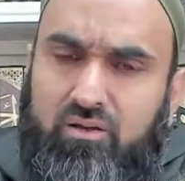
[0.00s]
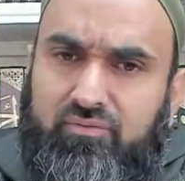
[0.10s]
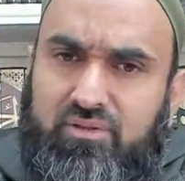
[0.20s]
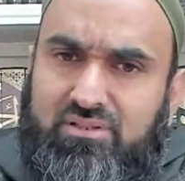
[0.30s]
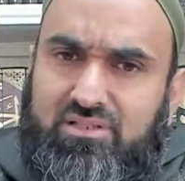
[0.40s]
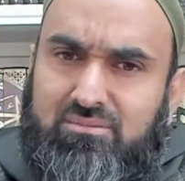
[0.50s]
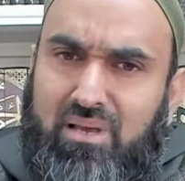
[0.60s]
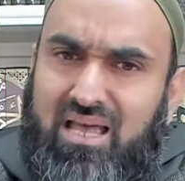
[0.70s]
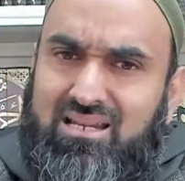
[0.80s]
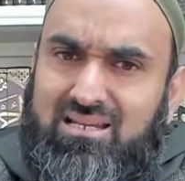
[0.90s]
He says
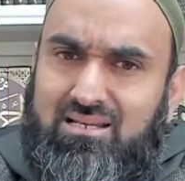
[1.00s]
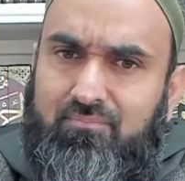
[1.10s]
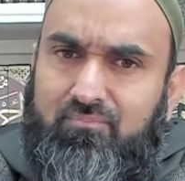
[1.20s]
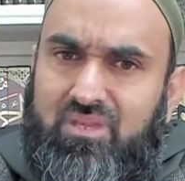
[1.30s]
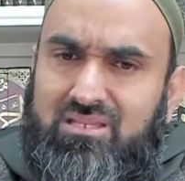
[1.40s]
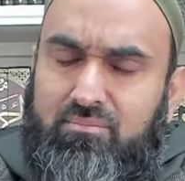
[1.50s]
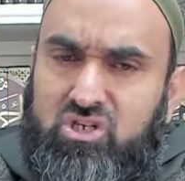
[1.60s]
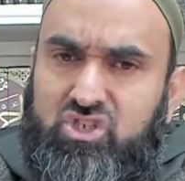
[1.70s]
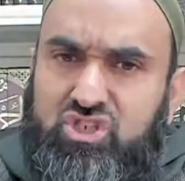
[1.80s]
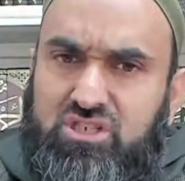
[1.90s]
man is a
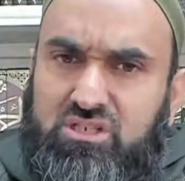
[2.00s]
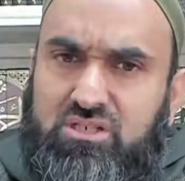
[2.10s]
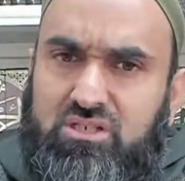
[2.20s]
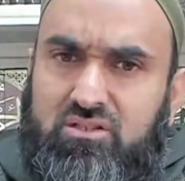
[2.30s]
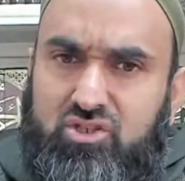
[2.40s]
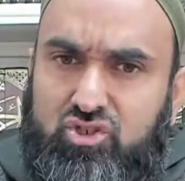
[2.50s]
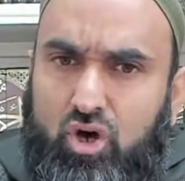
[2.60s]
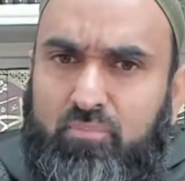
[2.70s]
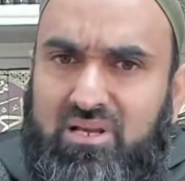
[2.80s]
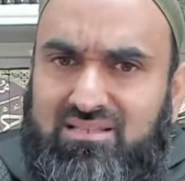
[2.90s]
merchant, the shop
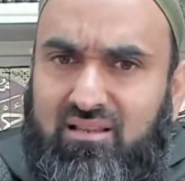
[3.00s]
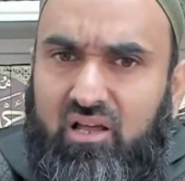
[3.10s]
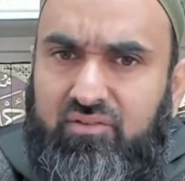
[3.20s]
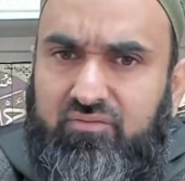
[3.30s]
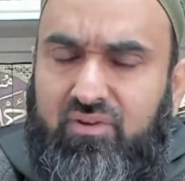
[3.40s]
is a life,